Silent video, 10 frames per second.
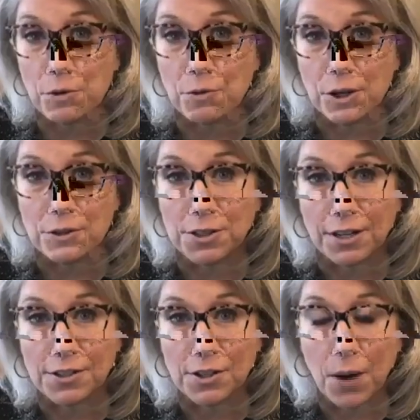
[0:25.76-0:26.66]
both of what you
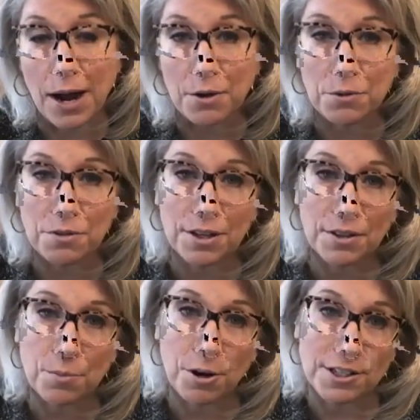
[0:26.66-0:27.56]
said. So, I don't
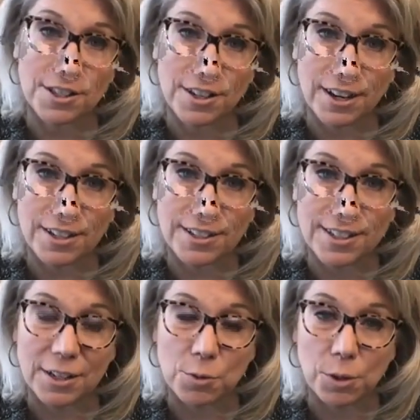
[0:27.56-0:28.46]
think the President of the United
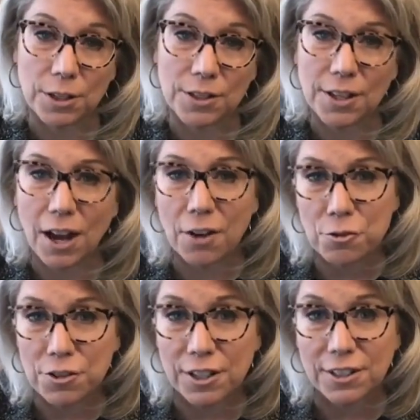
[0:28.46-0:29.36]
States wanted to
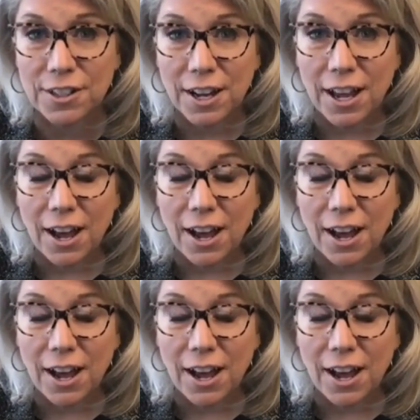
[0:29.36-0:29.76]
contradict